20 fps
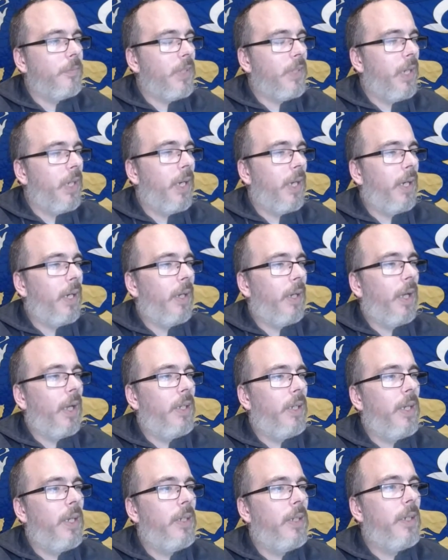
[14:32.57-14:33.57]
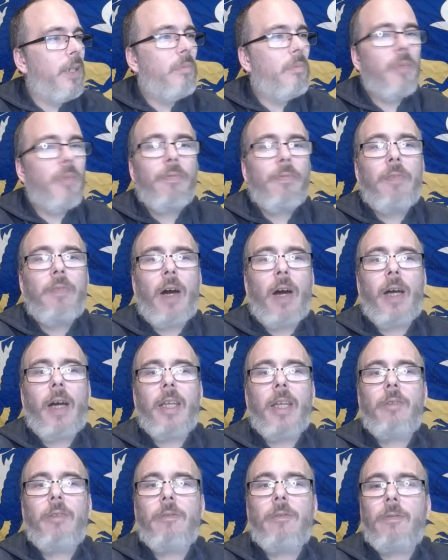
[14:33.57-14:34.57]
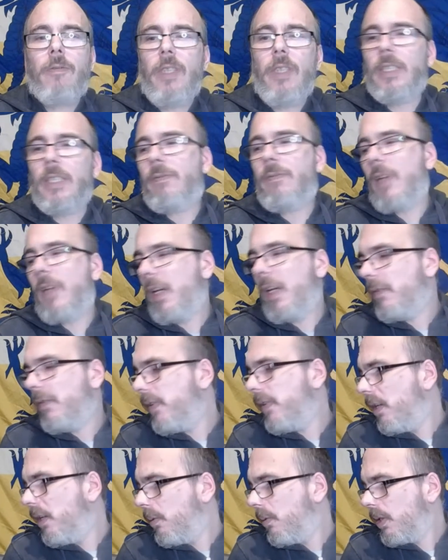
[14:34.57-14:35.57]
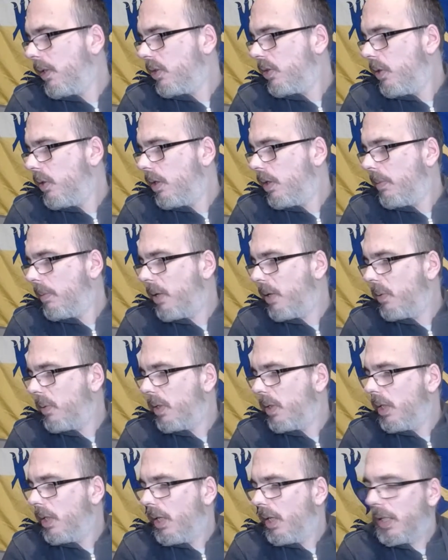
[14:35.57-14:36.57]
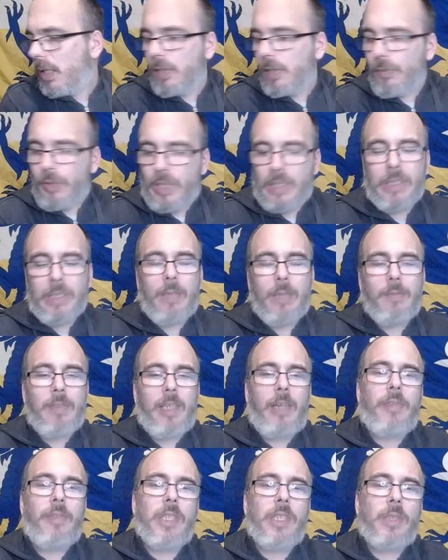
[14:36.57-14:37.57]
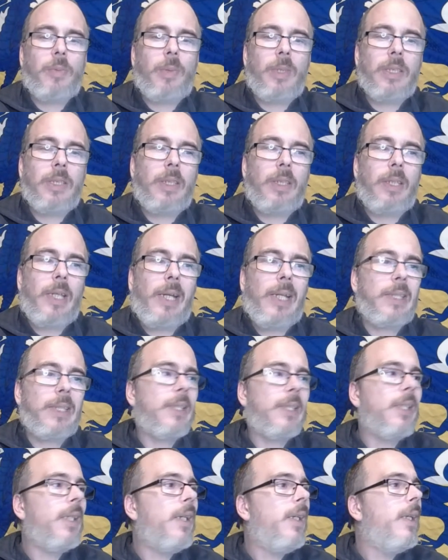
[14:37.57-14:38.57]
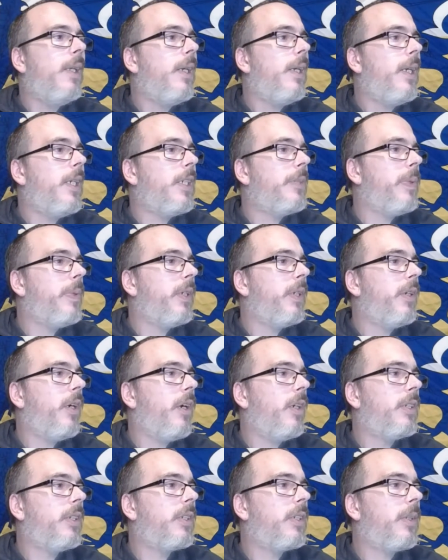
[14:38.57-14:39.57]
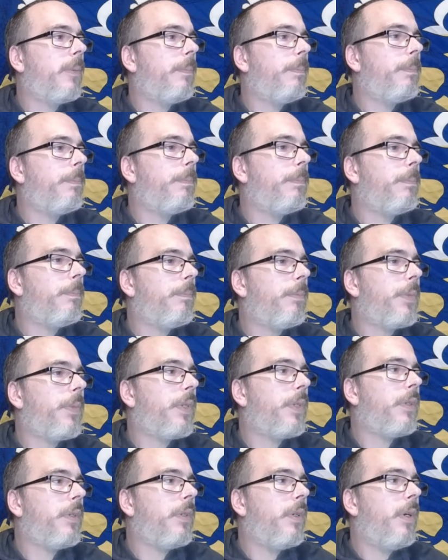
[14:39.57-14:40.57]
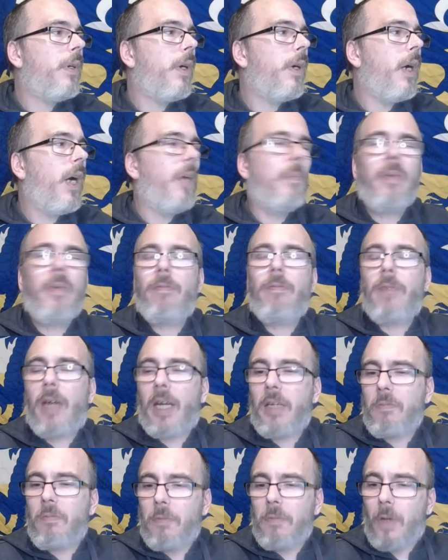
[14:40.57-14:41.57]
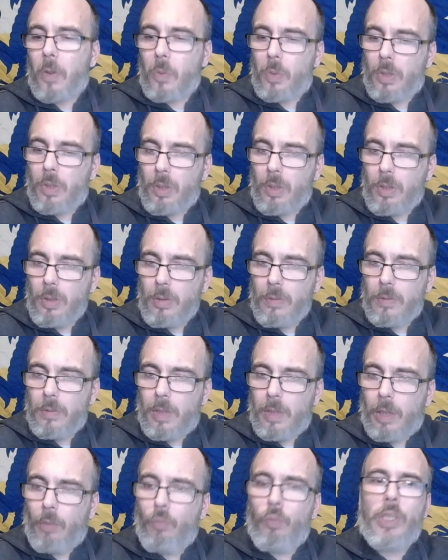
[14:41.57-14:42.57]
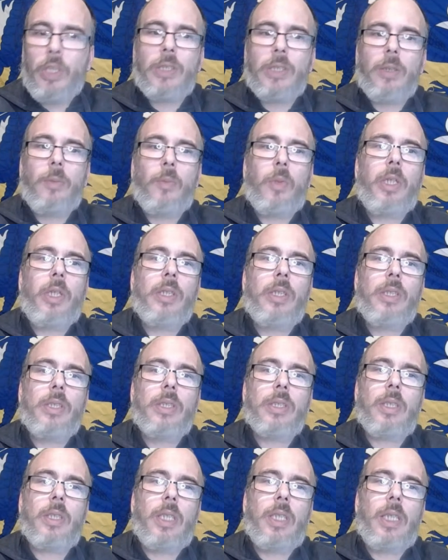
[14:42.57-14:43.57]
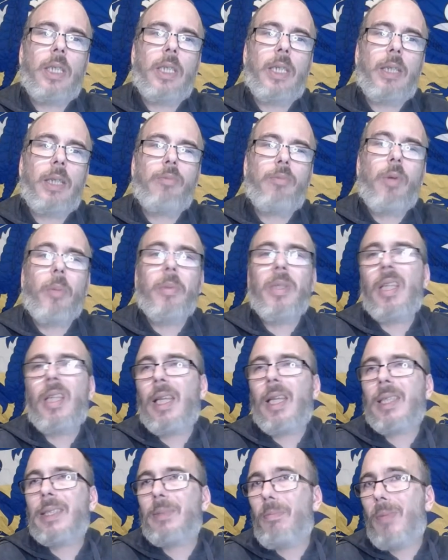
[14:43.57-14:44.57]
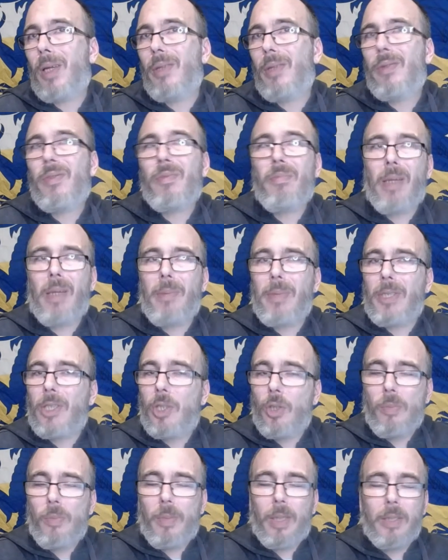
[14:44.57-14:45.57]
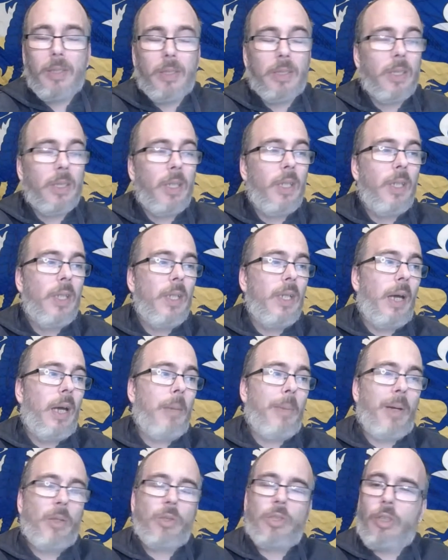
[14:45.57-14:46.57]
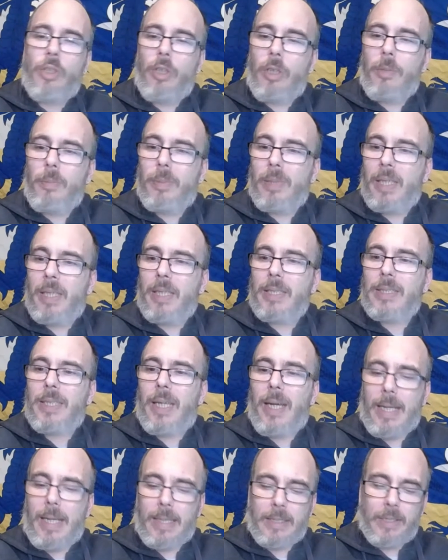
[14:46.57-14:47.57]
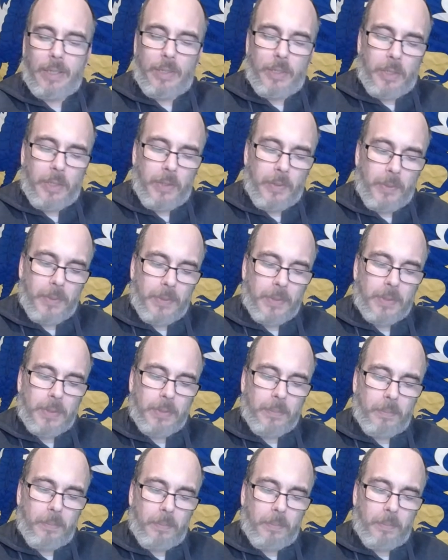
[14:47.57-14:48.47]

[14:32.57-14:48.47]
And then number 5 is the final thing I want to talk about. And the reason I've left this one till last is because I've been very vocal in recent weeks, probably the last month, maybe 2 months, about certain players' attitudes,